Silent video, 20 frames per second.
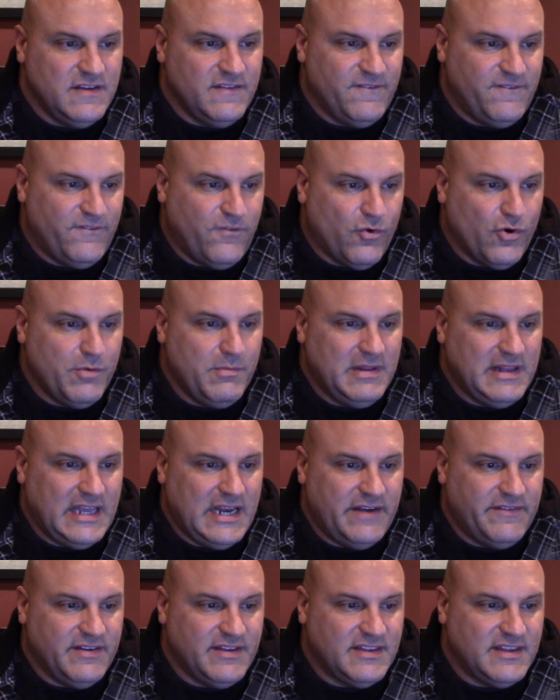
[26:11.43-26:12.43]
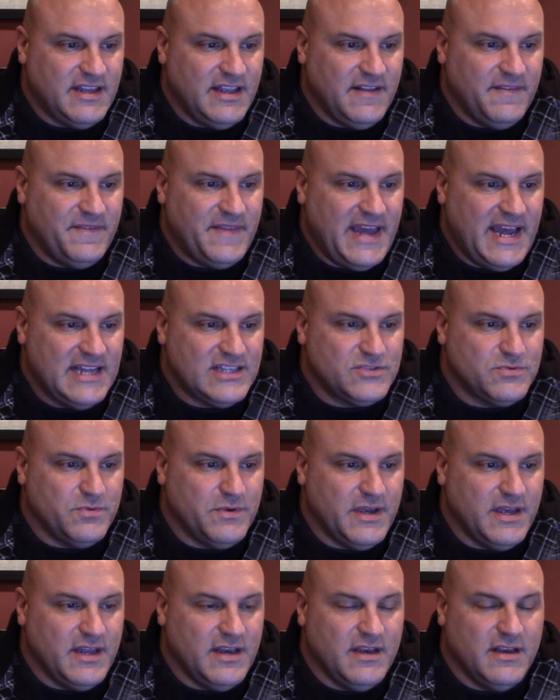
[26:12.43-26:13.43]
and formulate everything, that's
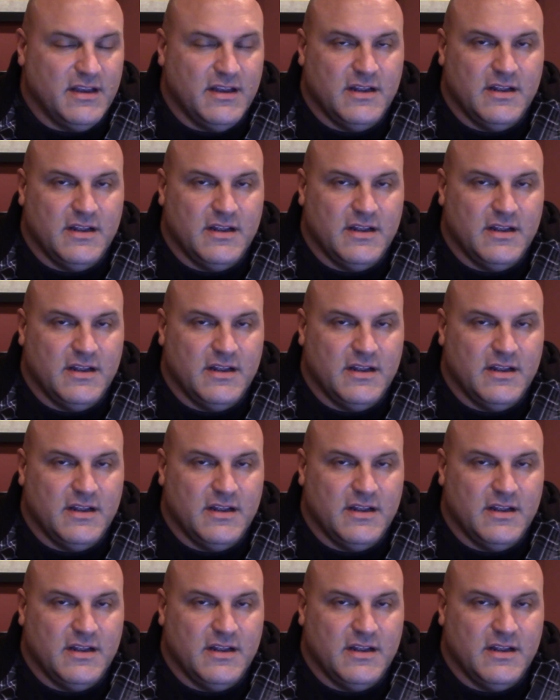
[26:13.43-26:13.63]
when